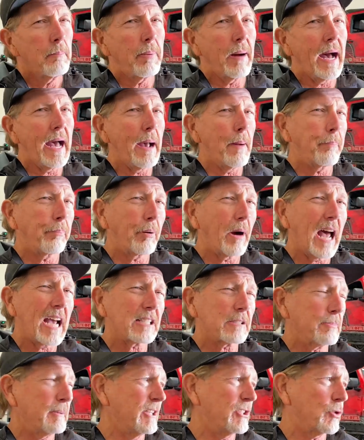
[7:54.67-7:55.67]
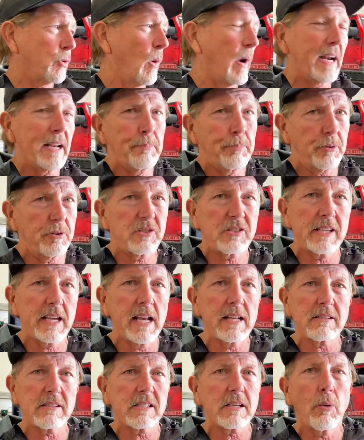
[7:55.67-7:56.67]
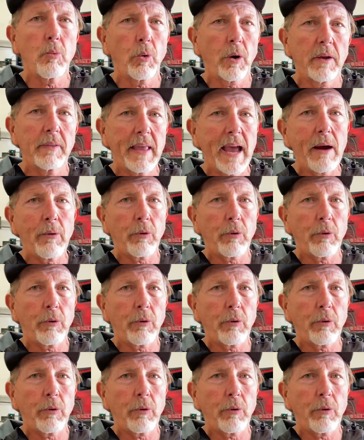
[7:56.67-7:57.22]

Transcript: by approximately twenty percent, somewhere in that